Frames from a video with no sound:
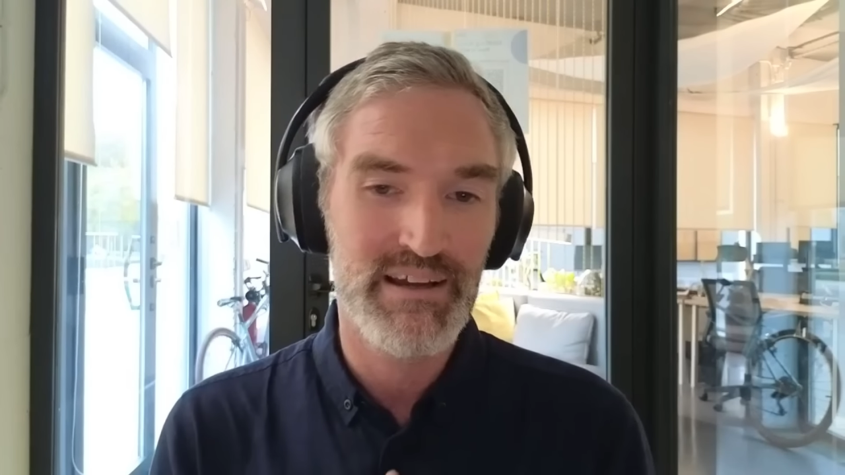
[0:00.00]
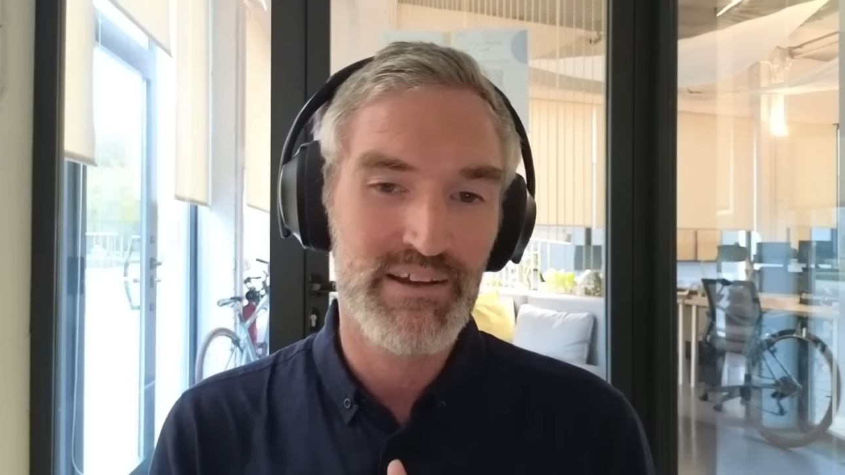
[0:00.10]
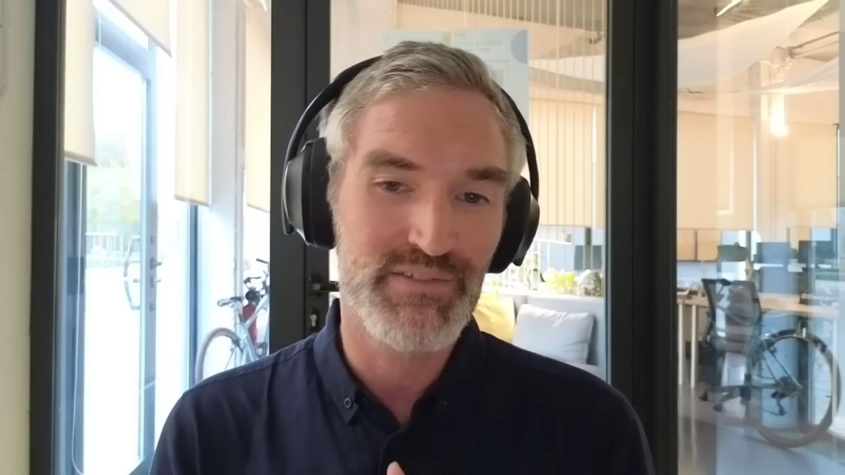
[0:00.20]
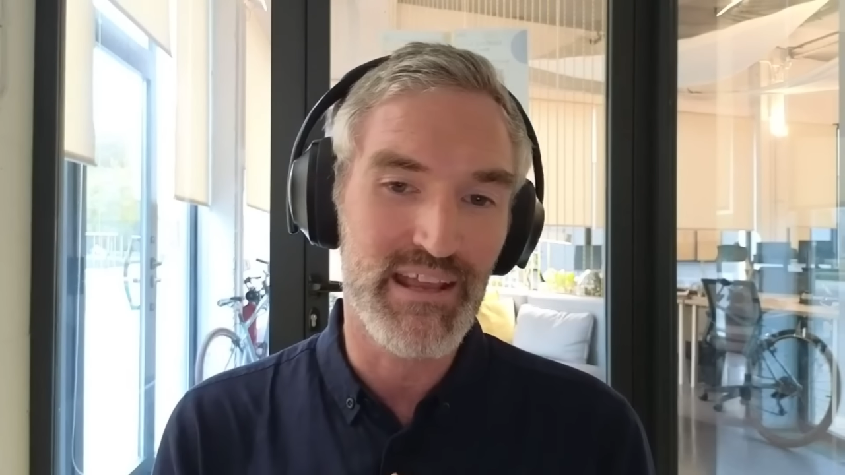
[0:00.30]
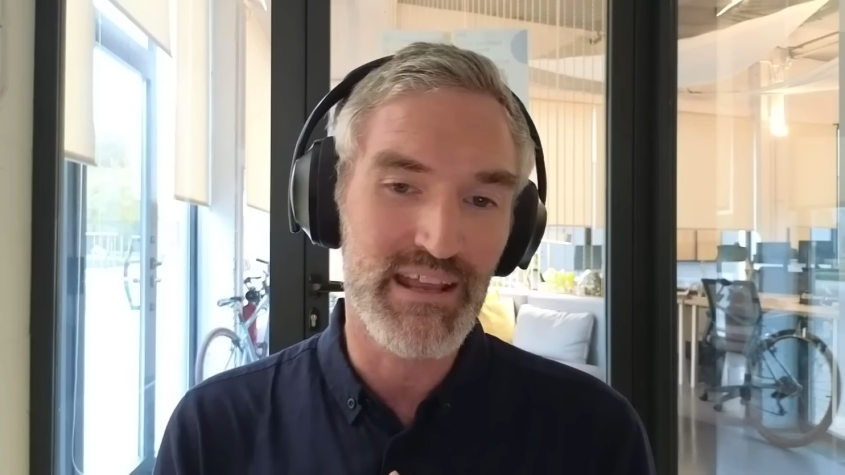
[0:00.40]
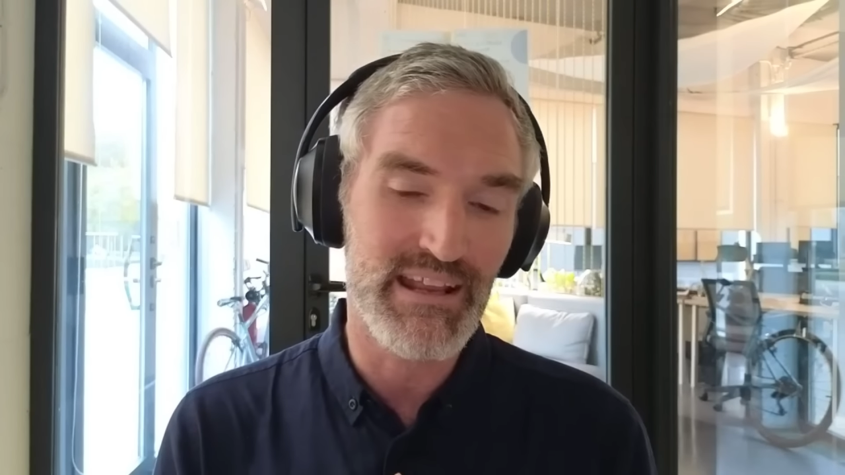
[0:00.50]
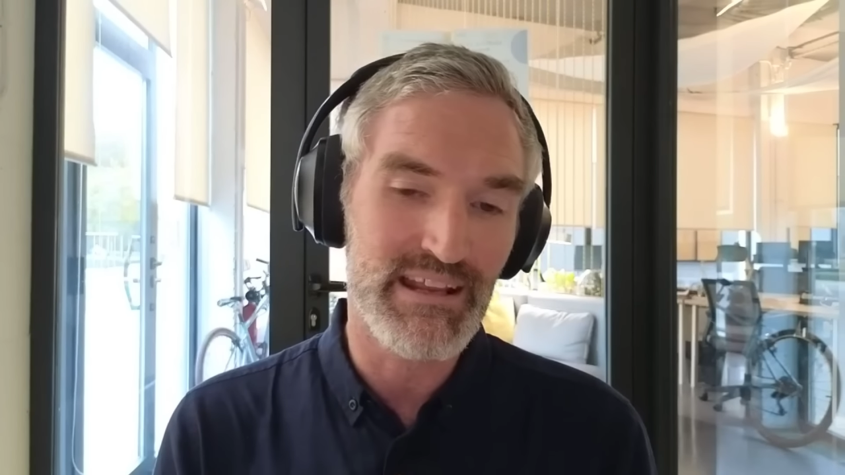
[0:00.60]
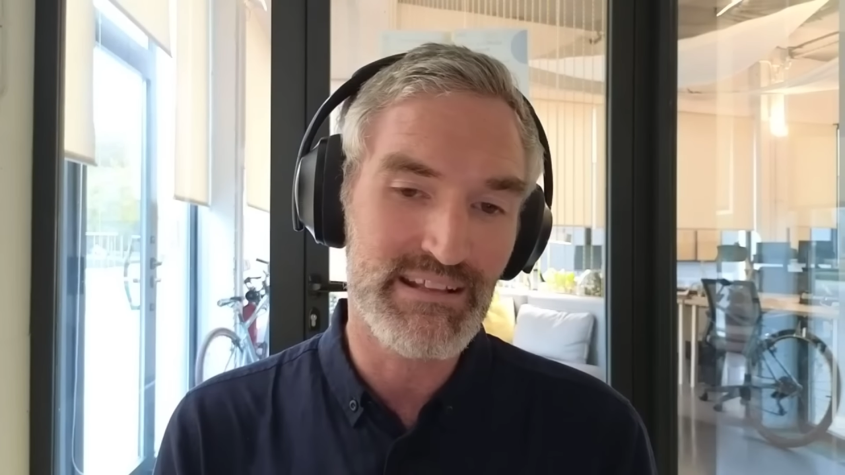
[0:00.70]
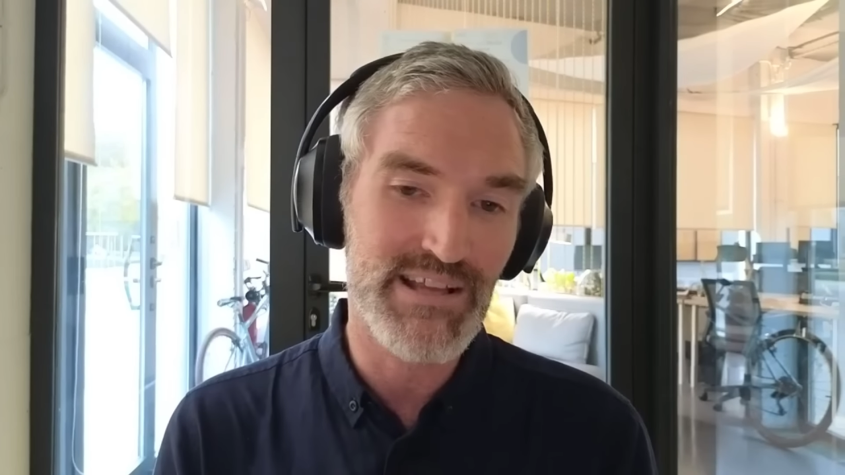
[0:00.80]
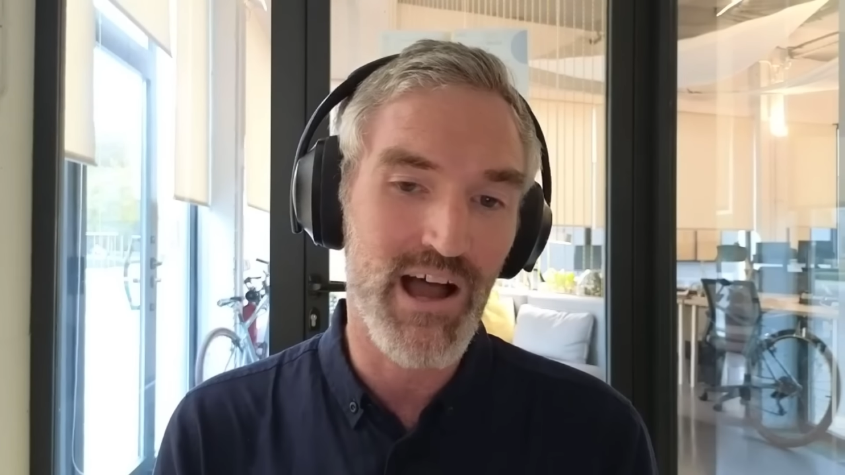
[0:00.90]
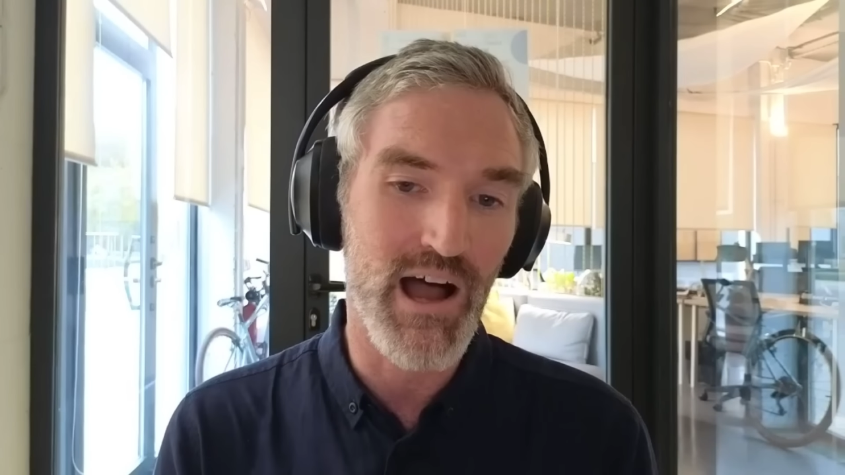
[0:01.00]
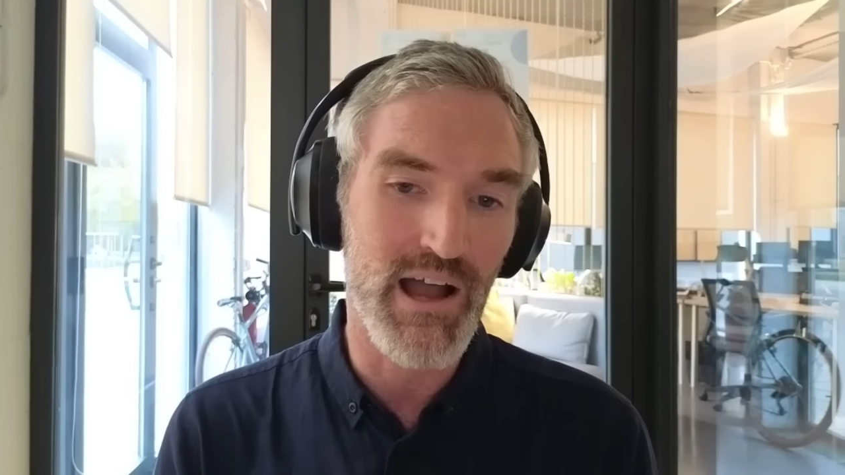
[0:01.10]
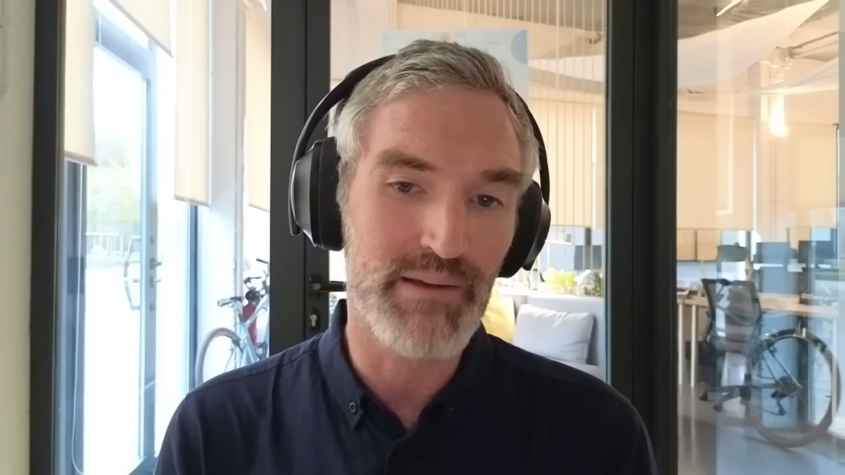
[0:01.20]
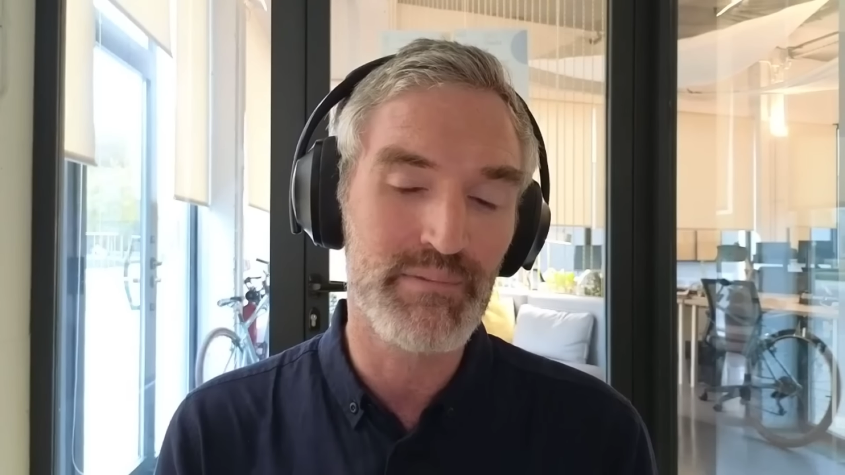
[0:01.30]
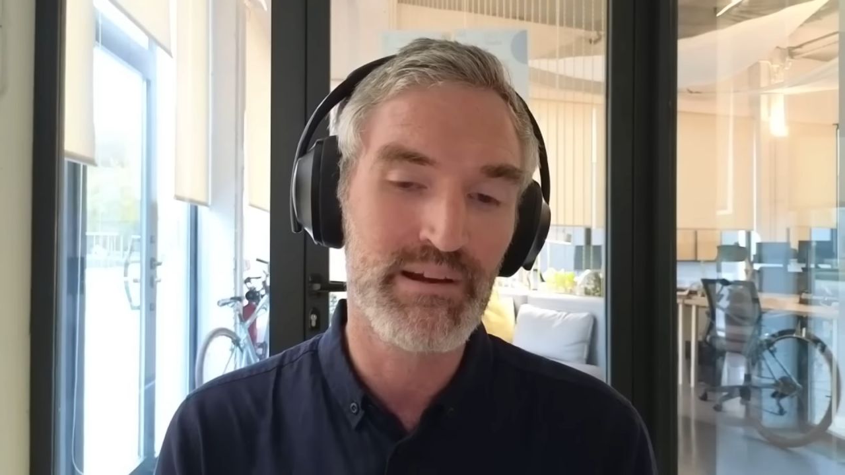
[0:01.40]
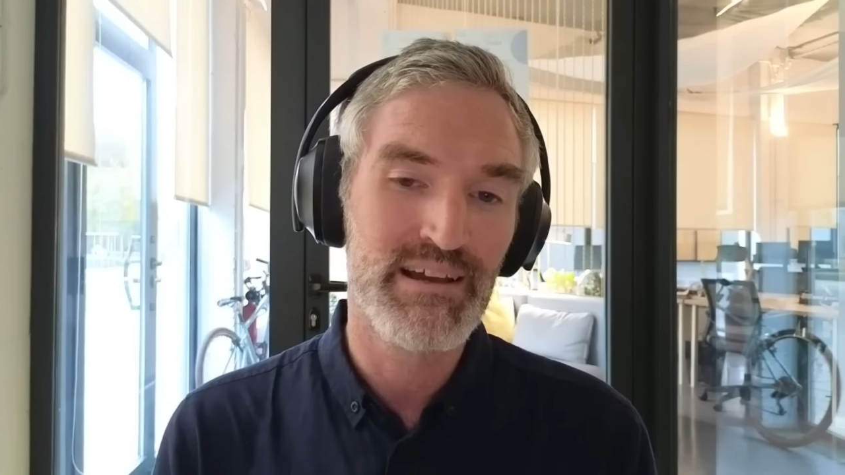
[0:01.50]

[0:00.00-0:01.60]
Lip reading: the time